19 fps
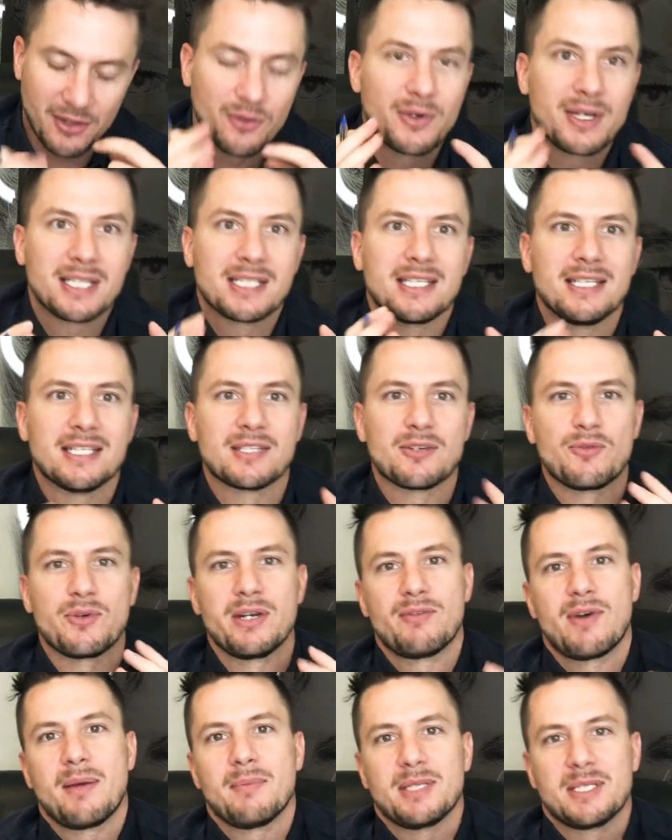reason is the
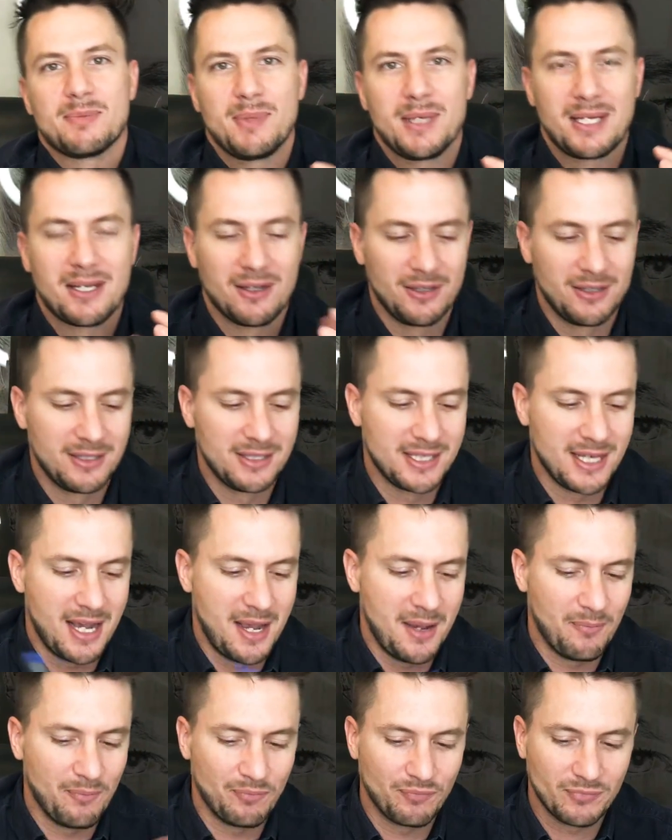rerun is because
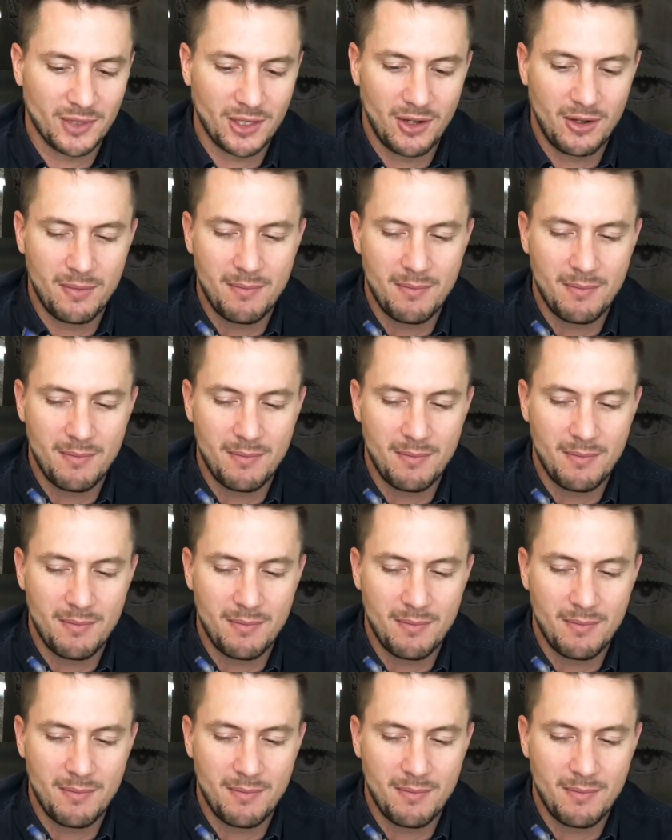on